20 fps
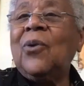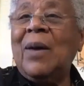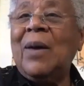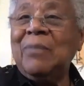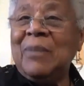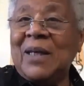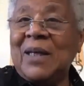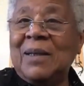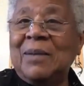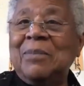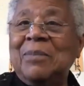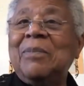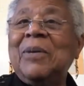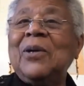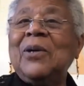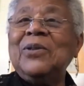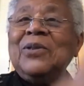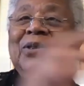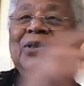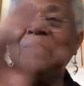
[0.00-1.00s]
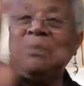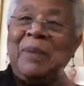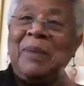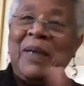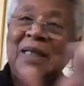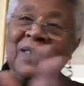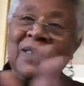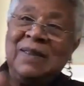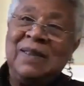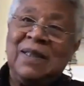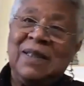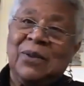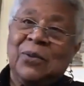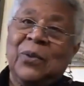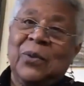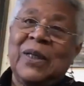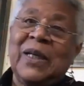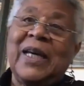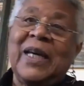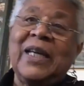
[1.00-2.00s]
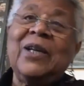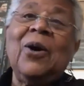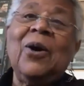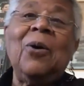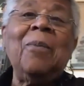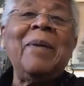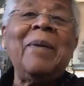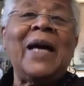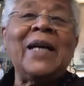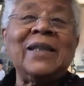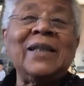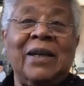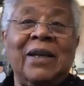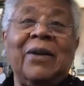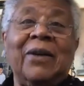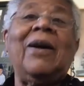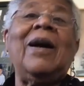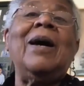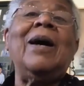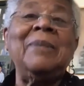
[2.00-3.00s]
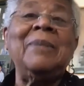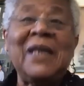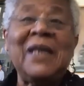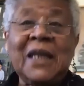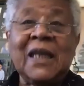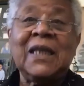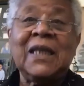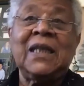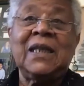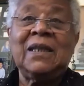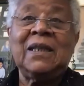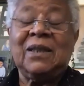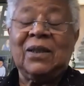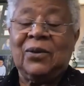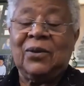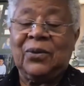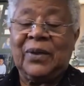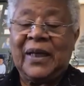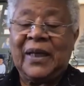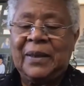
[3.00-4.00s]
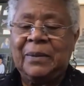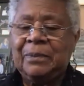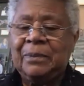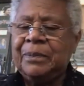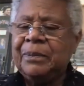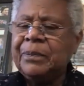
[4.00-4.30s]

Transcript: I'm in both spaces. When I go back there, I'm in it. Okay.